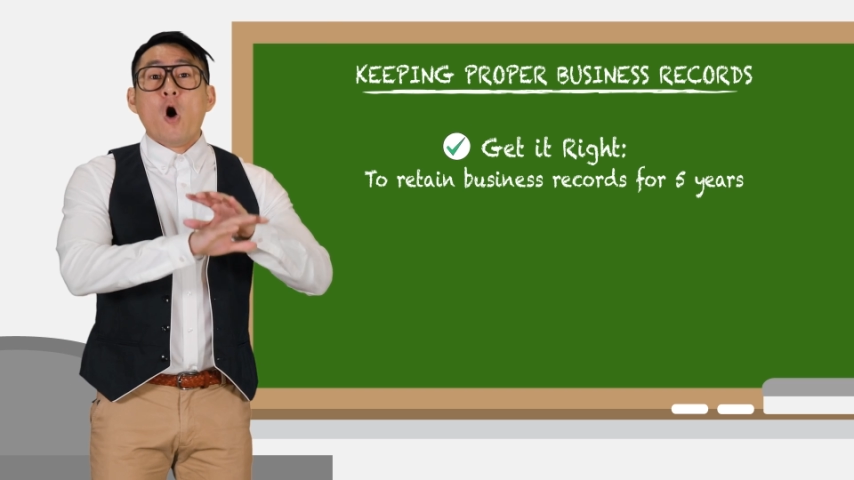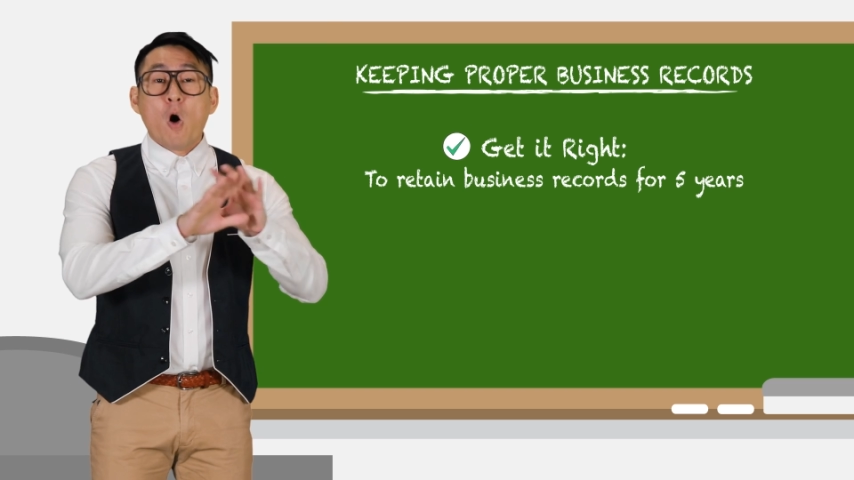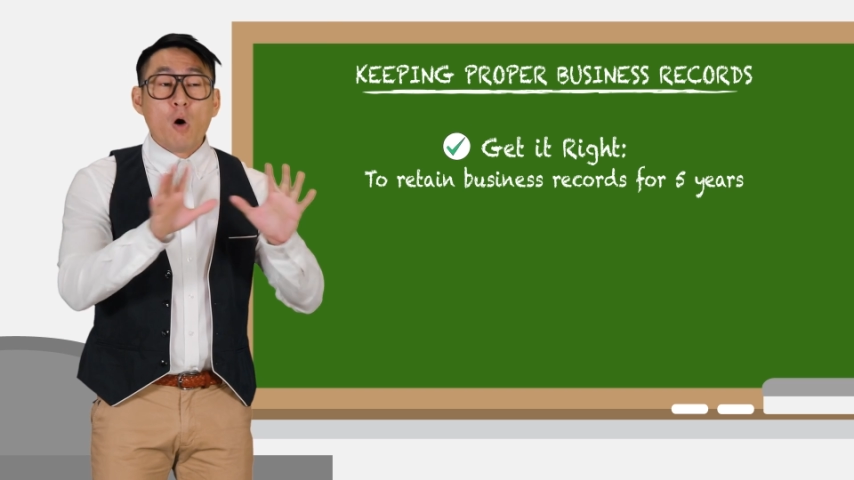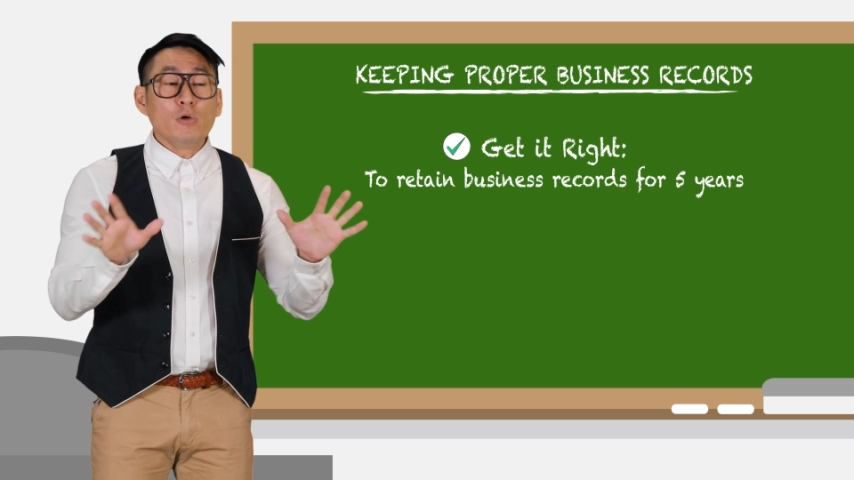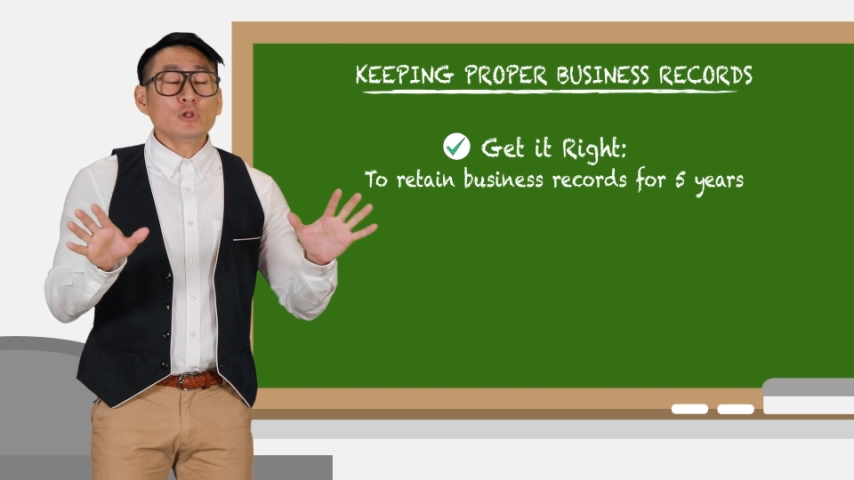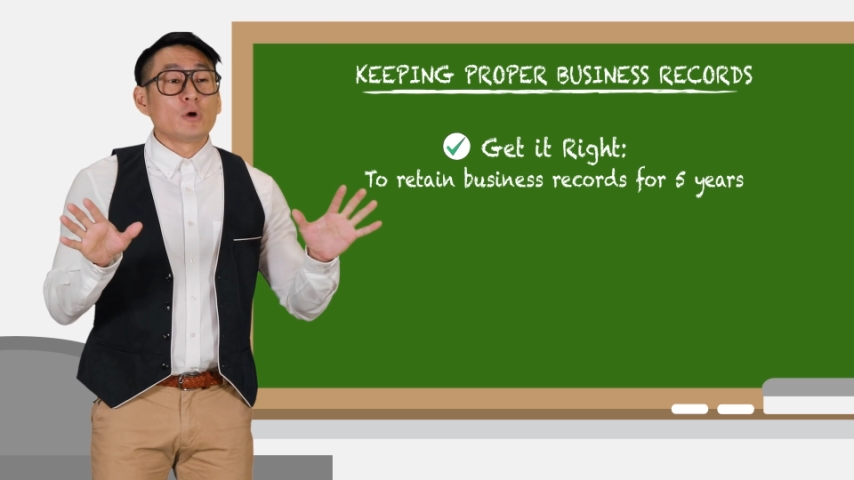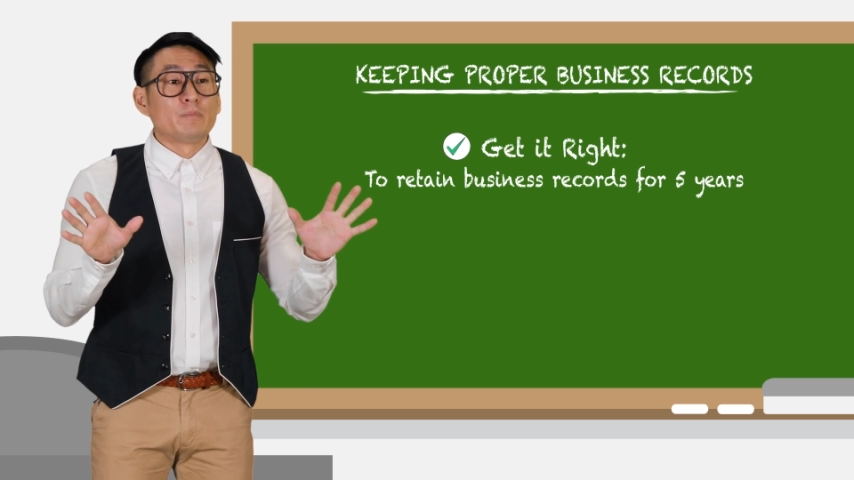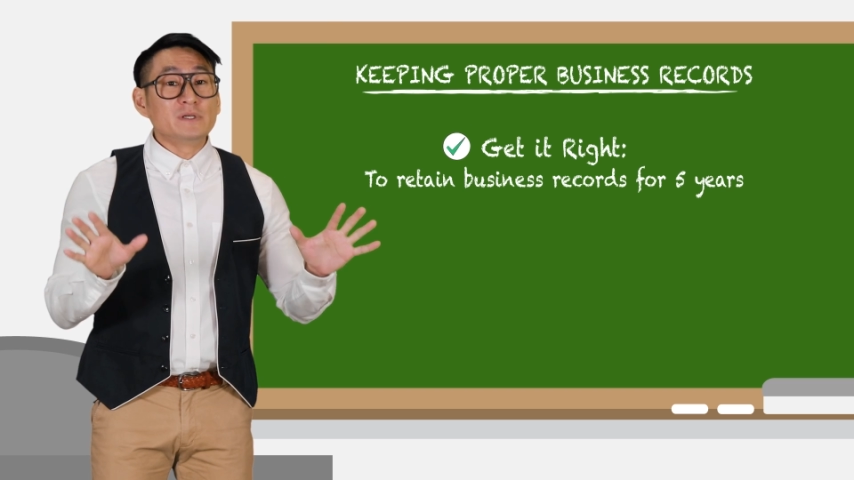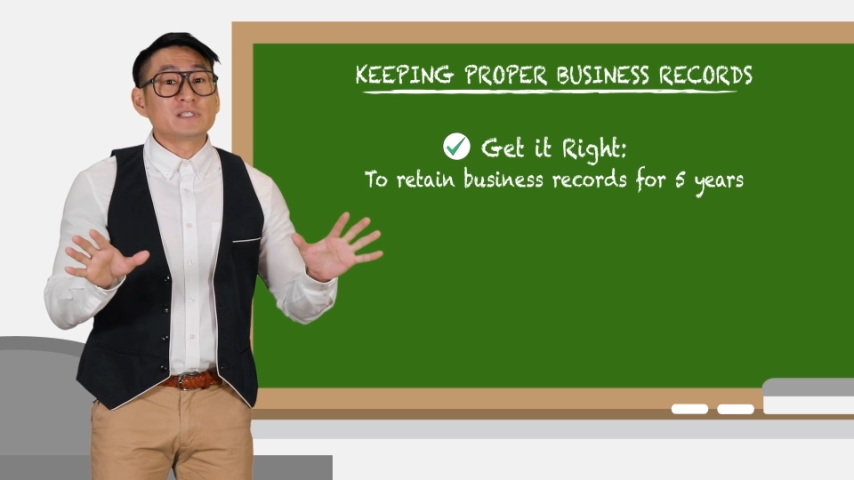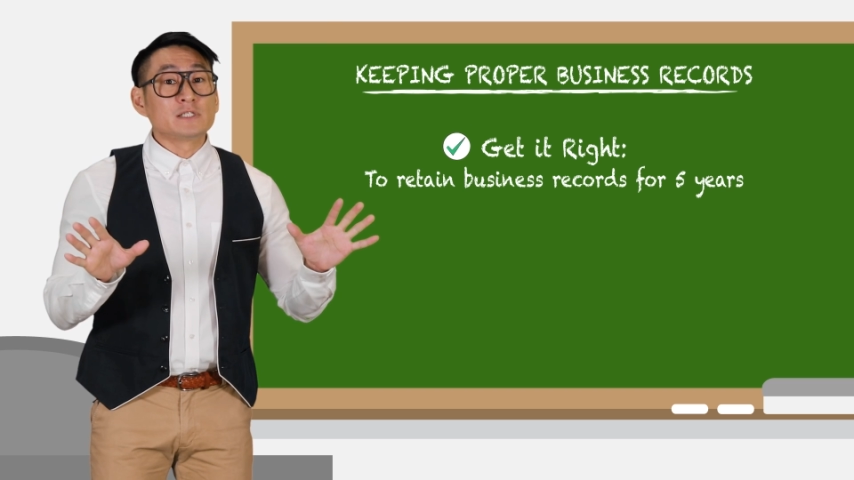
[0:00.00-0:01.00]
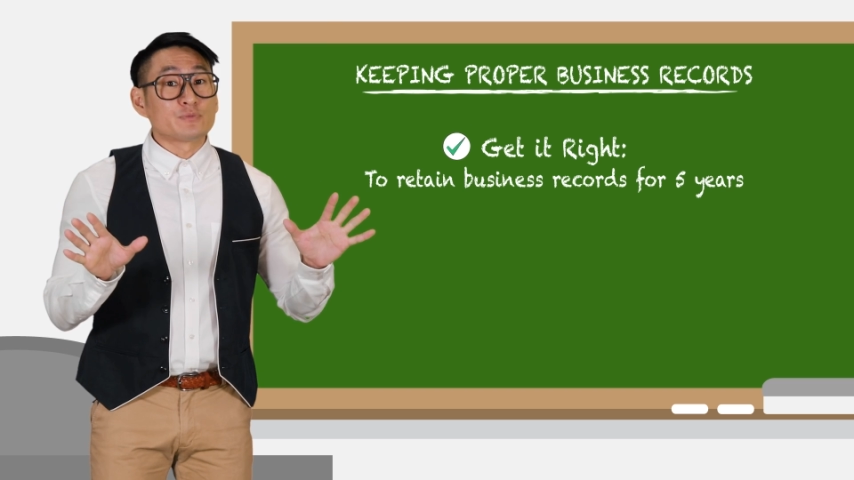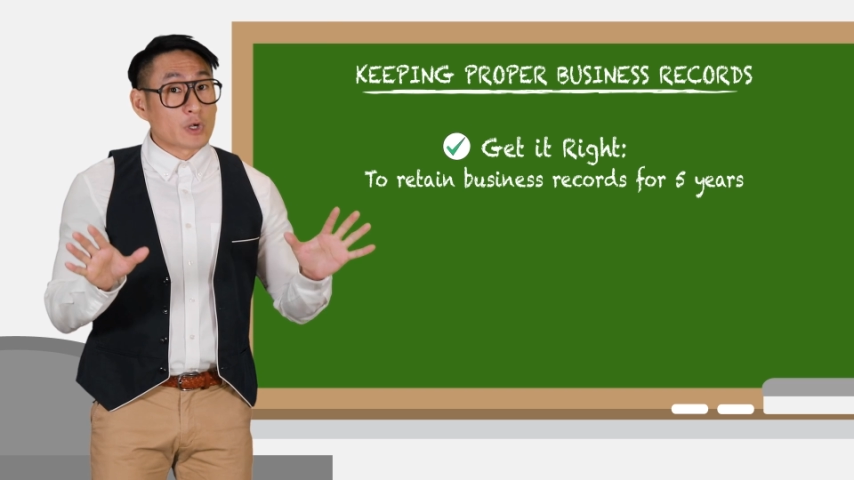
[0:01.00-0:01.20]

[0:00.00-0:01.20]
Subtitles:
all your business